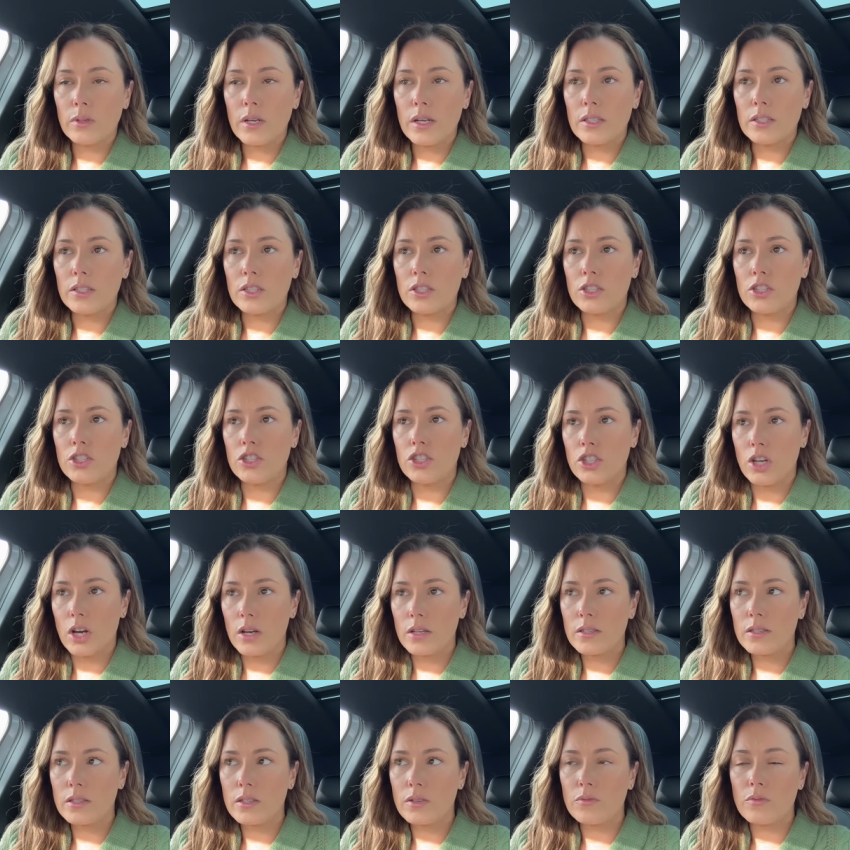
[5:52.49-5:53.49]
It's
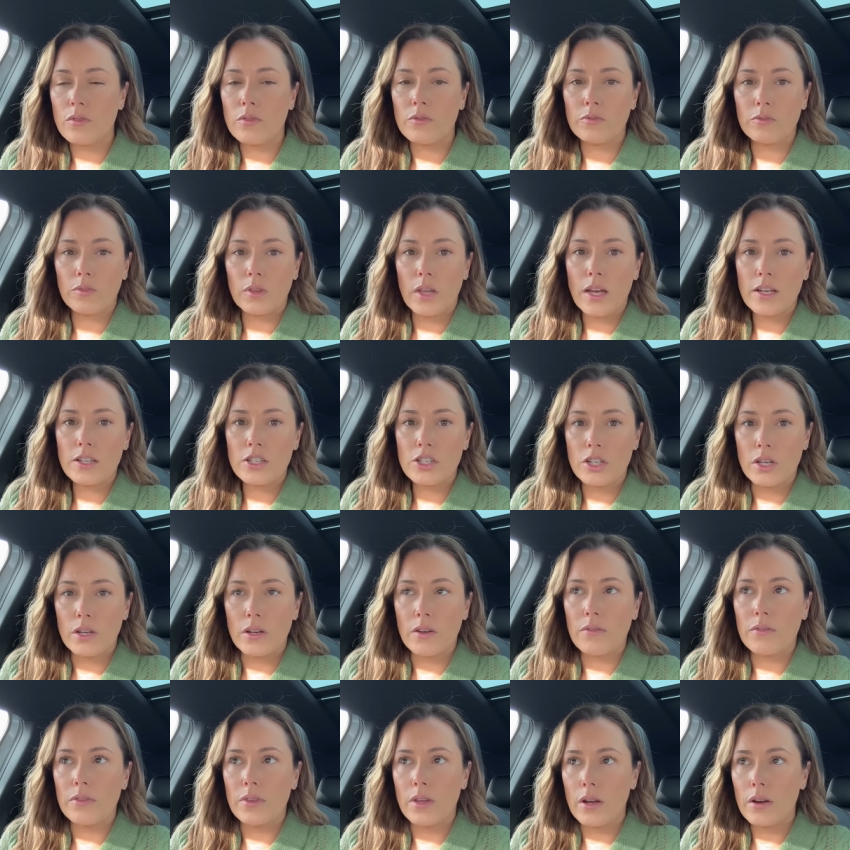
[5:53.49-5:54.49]
just a reflection
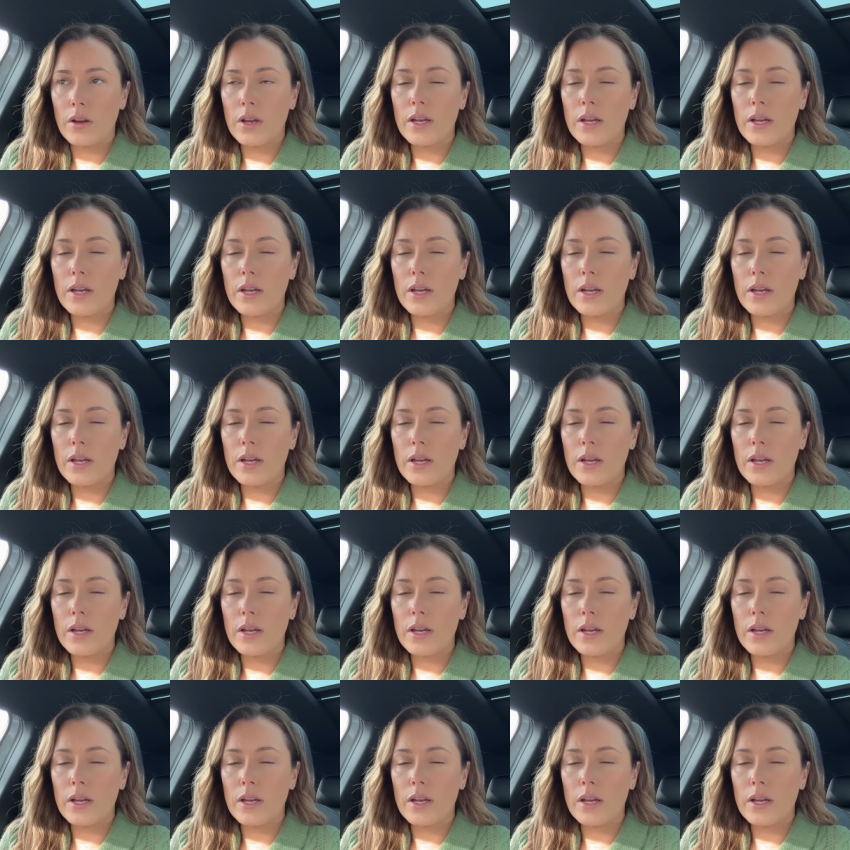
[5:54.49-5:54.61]
of their